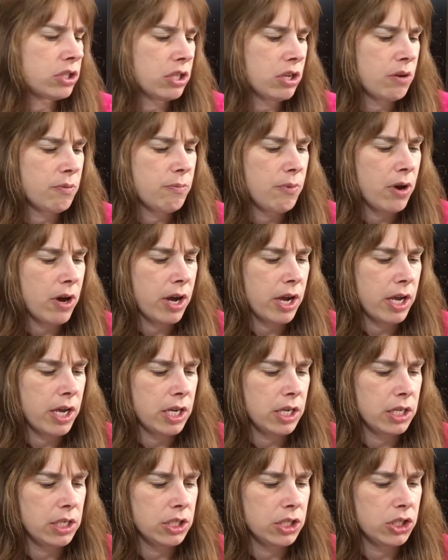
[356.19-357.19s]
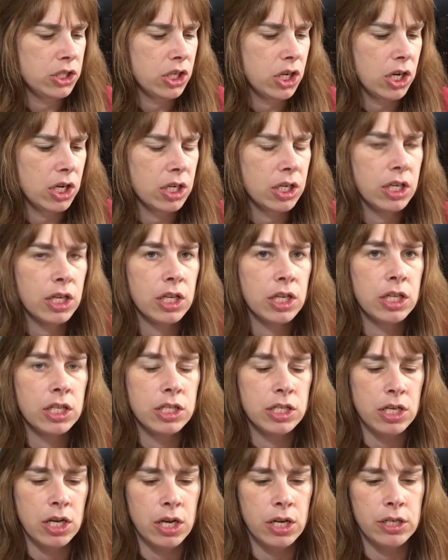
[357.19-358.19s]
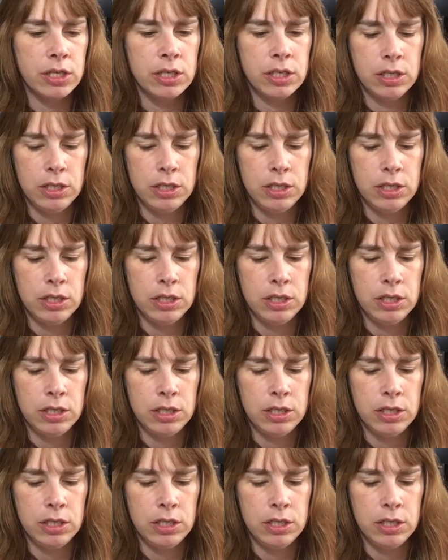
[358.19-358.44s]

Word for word: by Jung Yun.